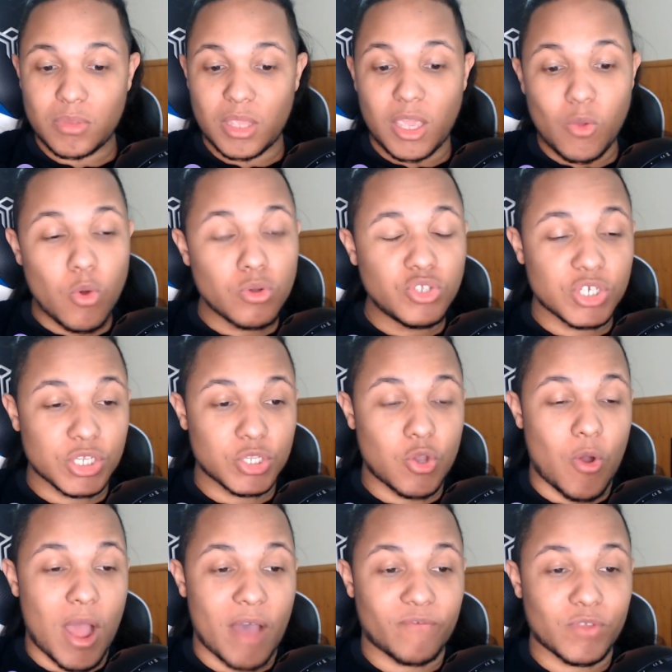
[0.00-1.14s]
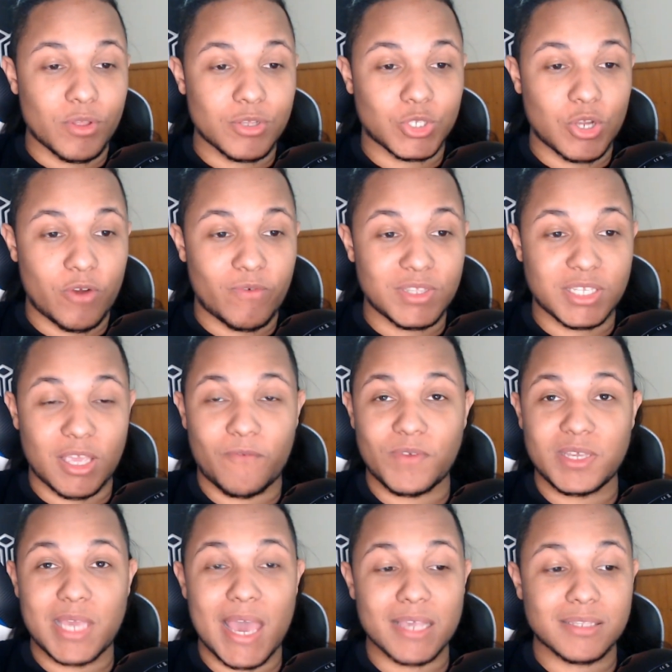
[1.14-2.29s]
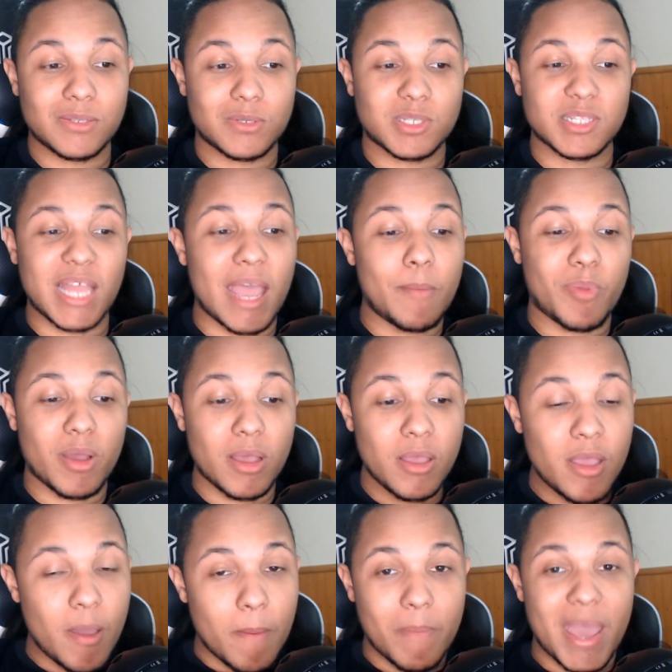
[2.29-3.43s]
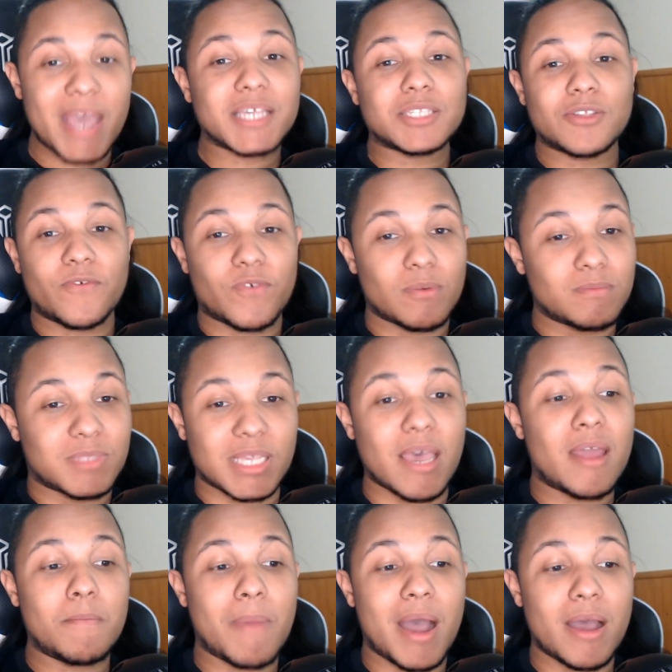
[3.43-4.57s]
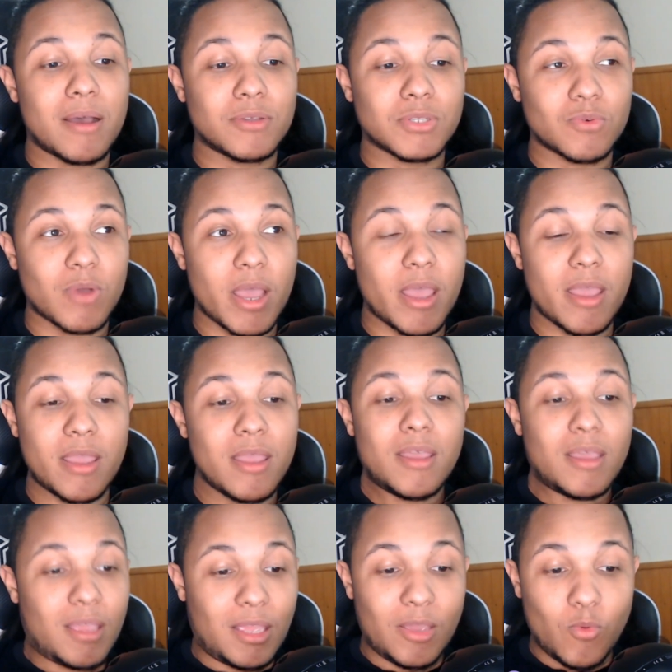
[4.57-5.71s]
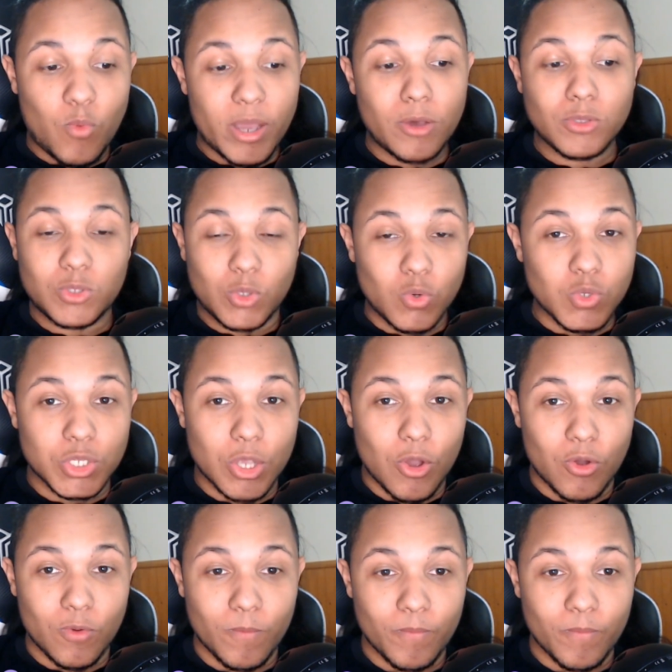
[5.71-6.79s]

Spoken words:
He won't just go after the servants. If he has to snipe a master from 10 miles away, he will do so.